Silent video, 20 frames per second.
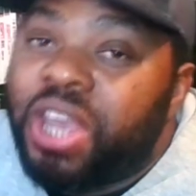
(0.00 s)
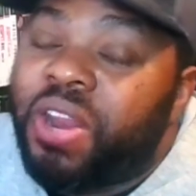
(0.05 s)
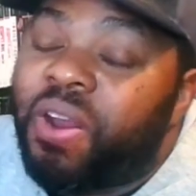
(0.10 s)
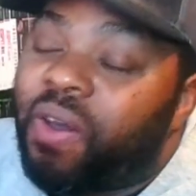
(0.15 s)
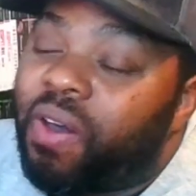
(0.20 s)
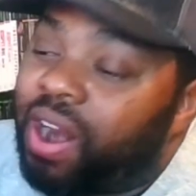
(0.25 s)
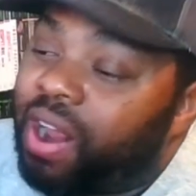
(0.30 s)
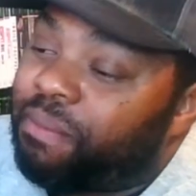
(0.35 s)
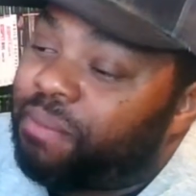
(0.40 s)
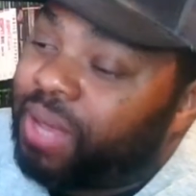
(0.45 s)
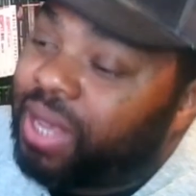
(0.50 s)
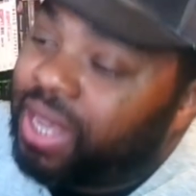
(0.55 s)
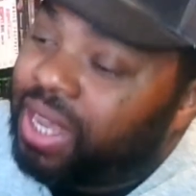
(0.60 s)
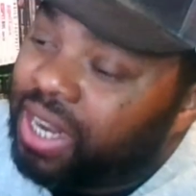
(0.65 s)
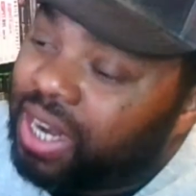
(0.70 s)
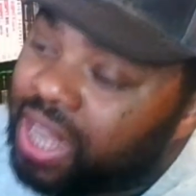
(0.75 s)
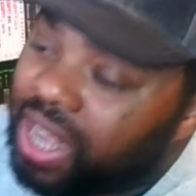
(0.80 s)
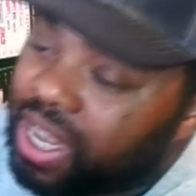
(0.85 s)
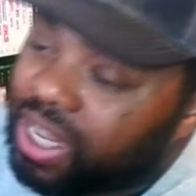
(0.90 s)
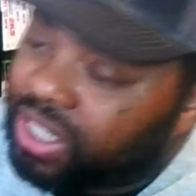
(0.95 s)
know what I
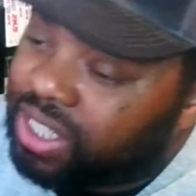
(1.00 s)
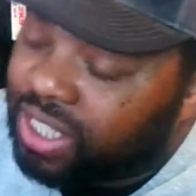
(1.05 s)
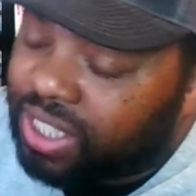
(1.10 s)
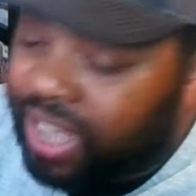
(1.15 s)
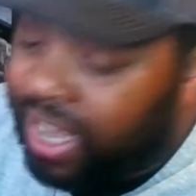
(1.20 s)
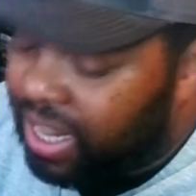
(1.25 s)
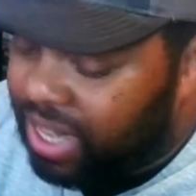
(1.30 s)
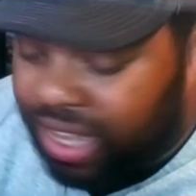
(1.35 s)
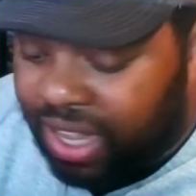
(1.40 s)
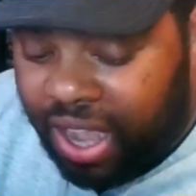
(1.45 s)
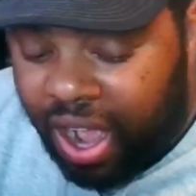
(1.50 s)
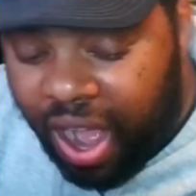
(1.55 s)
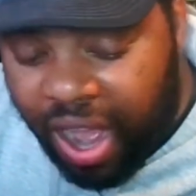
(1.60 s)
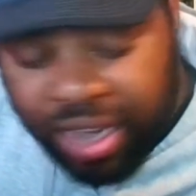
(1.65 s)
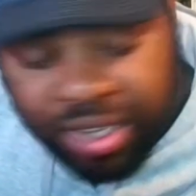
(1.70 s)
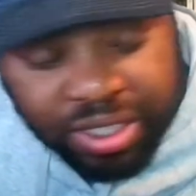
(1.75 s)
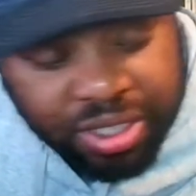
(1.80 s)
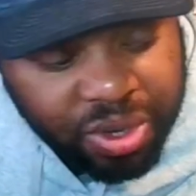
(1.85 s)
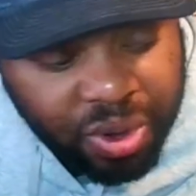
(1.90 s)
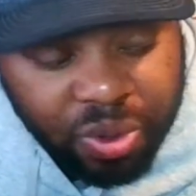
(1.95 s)
mean? Just get the
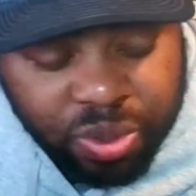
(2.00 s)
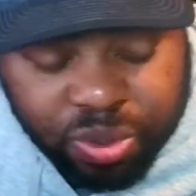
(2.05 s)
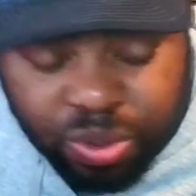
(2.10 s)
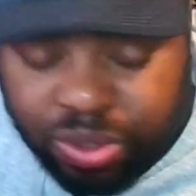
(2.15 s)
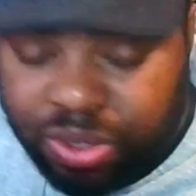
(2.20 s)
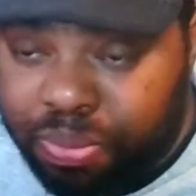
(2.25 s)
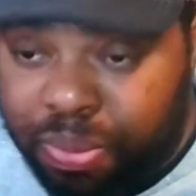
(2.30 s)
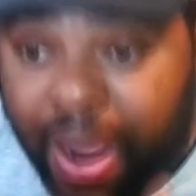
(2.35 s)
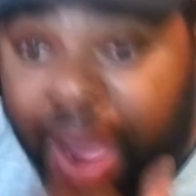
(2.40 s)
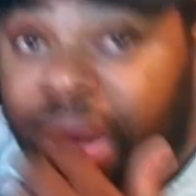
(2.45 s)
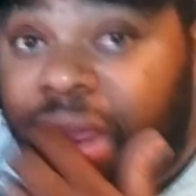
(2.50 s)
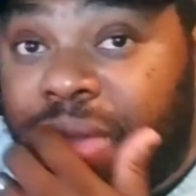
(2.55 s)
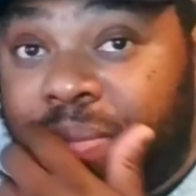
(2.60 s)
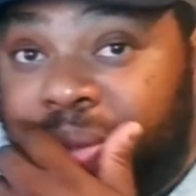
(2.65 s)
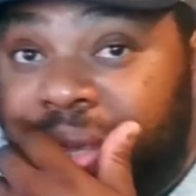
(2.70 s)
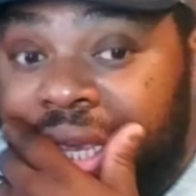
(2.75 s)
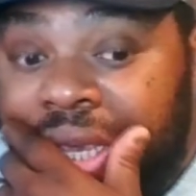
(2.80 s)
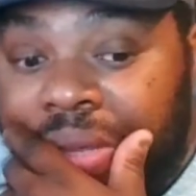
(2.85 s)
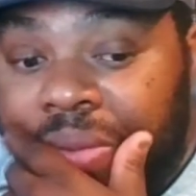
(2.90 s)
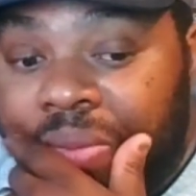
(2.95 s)
consoles, which probably
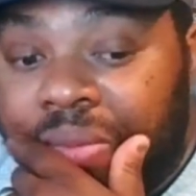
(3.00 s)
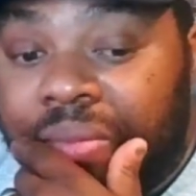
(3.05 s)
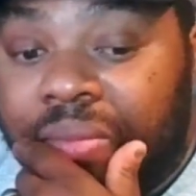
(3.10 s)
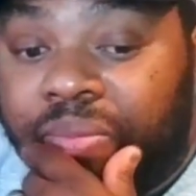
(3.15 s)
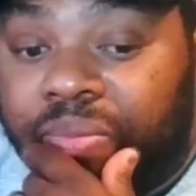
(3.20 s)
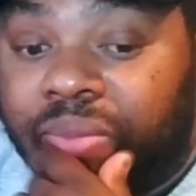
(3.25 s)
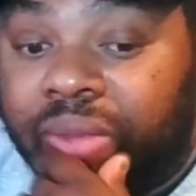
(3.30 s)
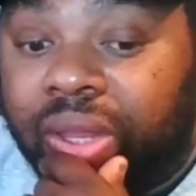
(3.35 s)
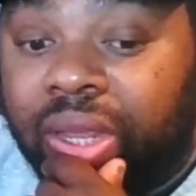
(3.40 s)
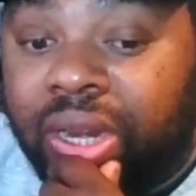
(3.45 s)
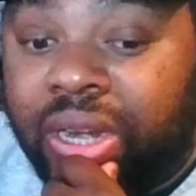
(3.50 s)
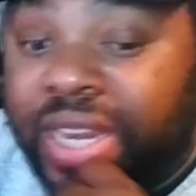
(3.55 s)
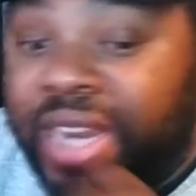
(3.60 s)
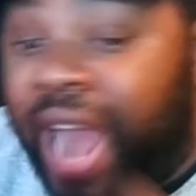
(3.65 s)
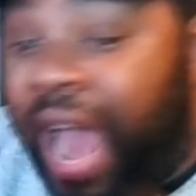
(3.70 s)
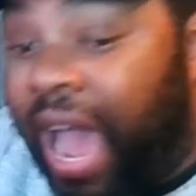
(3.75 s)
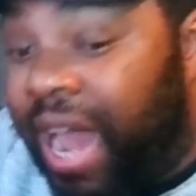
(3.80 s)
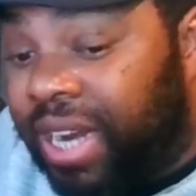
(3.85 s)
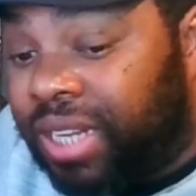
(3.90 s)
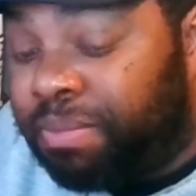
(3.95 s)
be
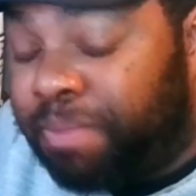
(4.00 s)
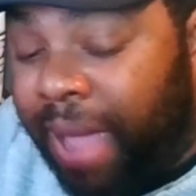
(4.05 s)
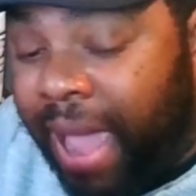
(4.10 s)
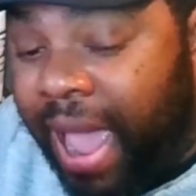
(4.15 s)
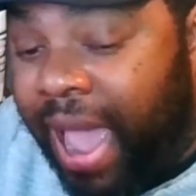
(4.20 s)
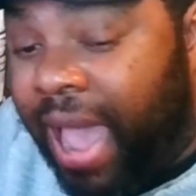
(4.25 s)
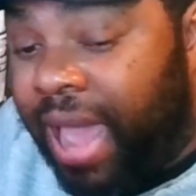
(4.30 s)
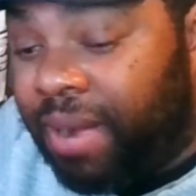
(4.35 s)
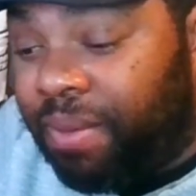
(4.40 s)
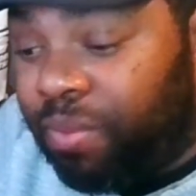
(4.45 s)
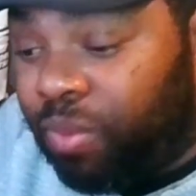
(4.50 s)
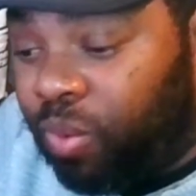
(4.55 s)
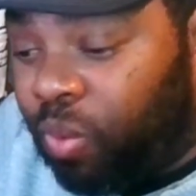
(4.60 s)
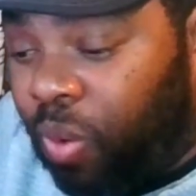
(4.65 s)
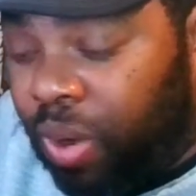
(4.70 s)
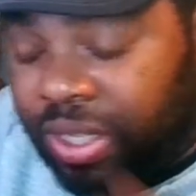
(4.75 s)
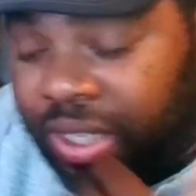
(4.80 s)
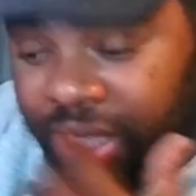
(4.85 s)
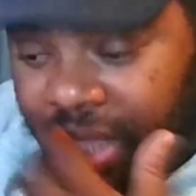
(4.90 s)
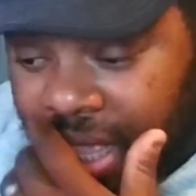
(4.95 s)
not as bad
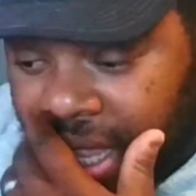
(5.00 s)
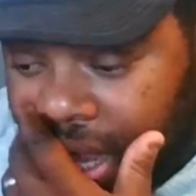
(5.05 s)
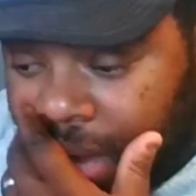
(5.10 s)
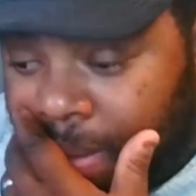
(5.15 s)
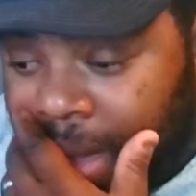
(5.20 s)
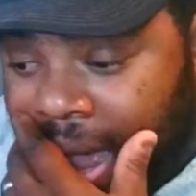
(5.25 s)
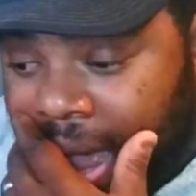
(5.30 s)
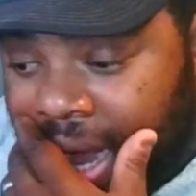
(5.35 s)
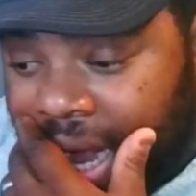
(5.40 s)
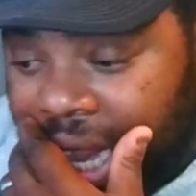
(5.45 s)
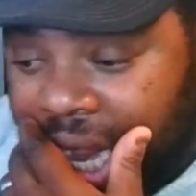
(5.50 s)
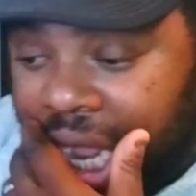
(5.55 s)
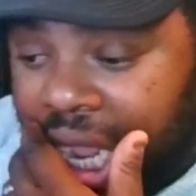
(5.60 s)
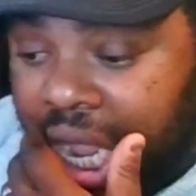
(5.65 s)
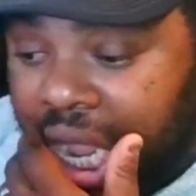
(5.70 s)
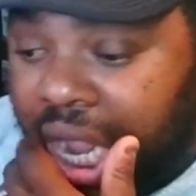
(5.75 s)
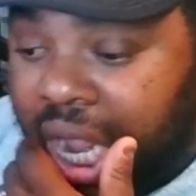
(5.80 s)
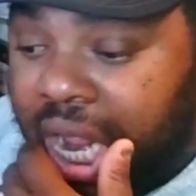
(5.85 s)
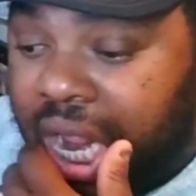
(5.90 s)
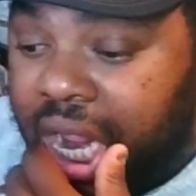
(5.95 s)
once you think about it.
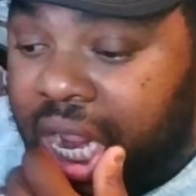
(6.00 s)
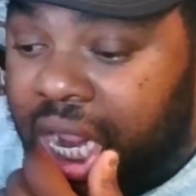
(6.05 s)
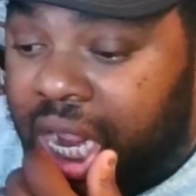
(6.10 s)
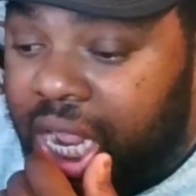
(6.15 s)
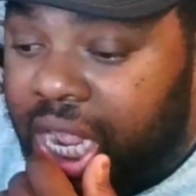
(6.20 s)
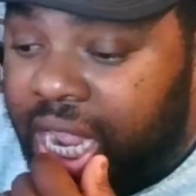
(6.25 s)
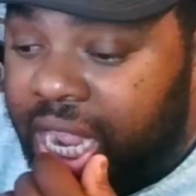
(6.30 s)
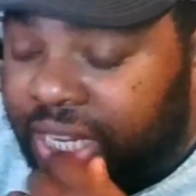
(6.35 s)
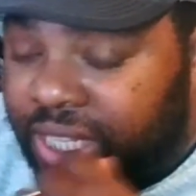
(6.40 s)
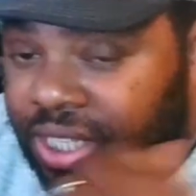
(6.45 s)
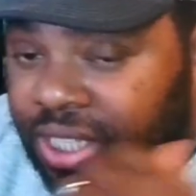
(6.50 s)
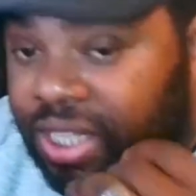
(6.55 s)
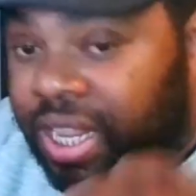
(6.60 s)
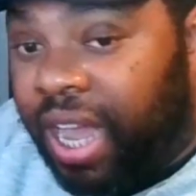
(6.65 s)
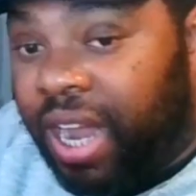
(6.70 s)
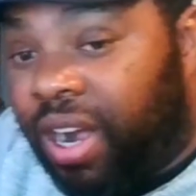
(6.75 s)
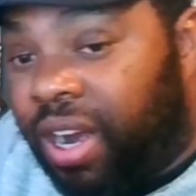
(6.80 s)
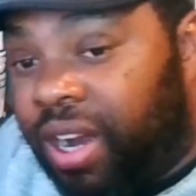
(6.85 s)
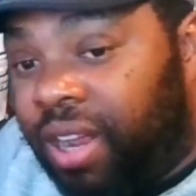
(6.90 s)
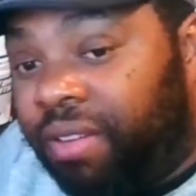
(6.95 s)

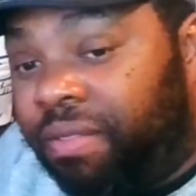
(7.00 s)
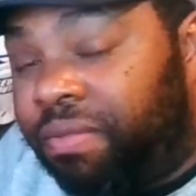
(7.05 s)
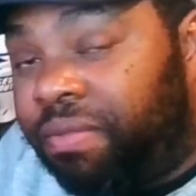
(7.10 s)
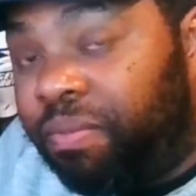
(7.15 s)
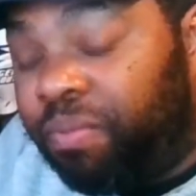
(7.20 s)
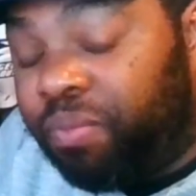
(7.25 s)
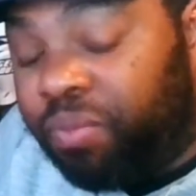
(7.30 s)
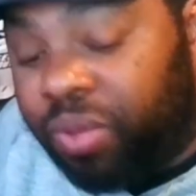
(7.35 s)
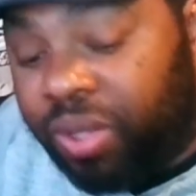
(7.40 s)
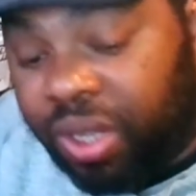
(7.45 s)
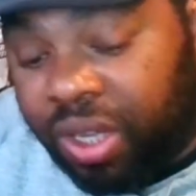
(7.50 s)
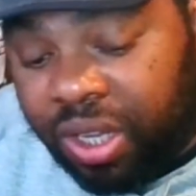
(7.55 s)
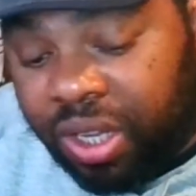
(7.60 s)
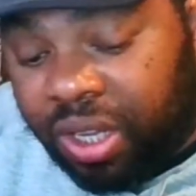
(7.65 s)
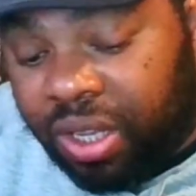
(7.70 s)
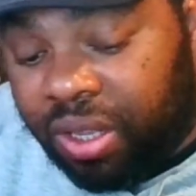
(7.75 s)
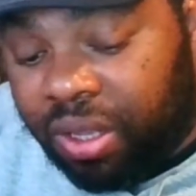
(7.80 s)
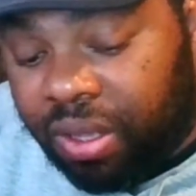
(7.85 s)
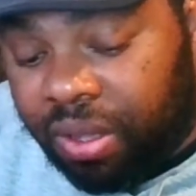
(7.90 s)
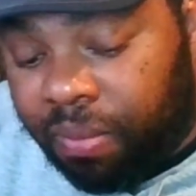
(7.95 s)
Instead of
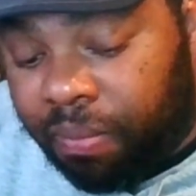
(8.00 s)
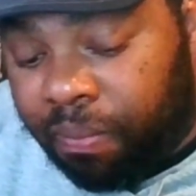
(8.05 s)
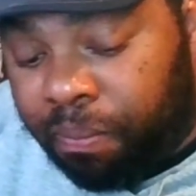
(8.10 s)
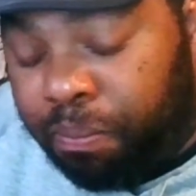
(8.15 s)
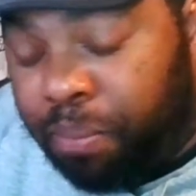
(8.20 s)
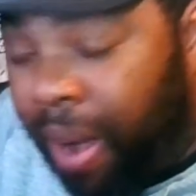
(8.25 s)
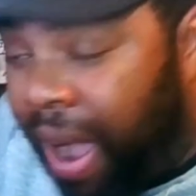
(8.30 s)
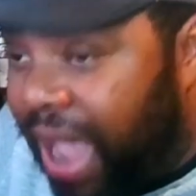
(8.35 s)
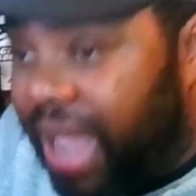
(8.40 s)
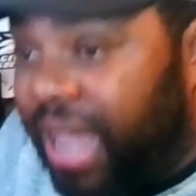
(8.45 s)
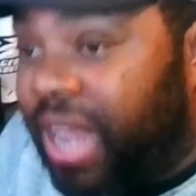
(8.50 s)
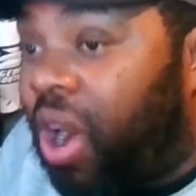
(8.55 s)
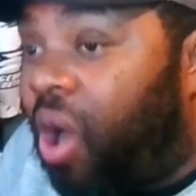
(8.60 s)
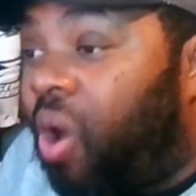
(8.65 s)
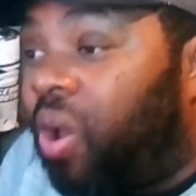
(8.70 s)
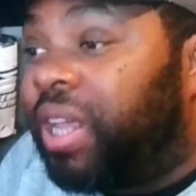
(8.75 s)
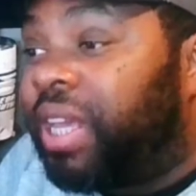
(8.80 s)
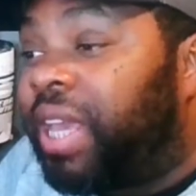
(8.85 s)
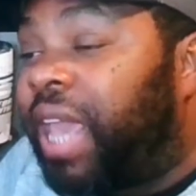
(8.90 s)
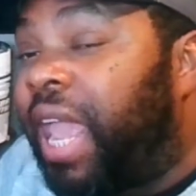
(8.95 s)
buying
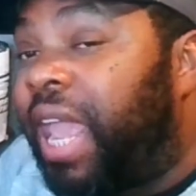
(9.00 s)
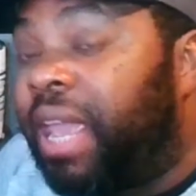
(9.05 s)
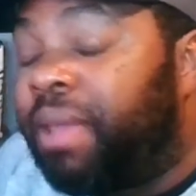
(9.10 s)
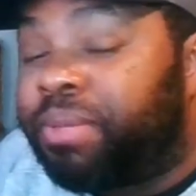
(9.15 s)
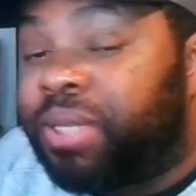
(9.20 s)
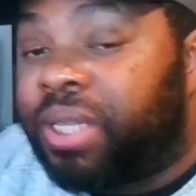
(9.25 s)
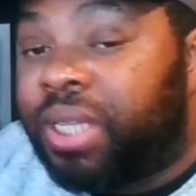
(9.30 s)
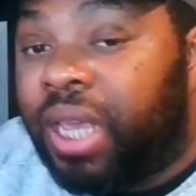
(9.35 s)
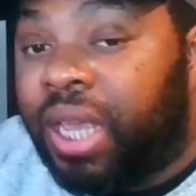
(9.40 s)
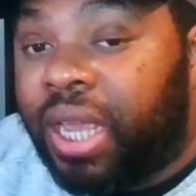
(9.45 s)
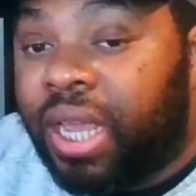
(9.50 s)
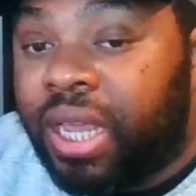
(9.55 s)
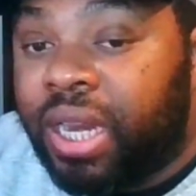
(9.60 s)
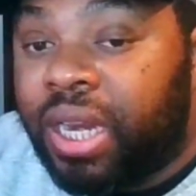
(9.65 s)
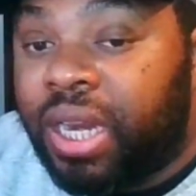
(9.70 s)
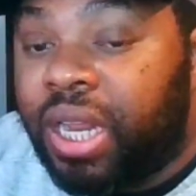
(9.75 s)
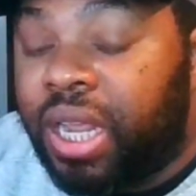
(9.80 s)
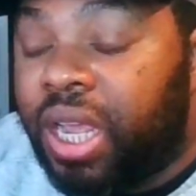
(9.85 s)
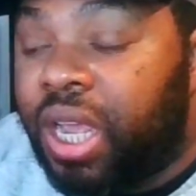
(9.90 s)
all the games again,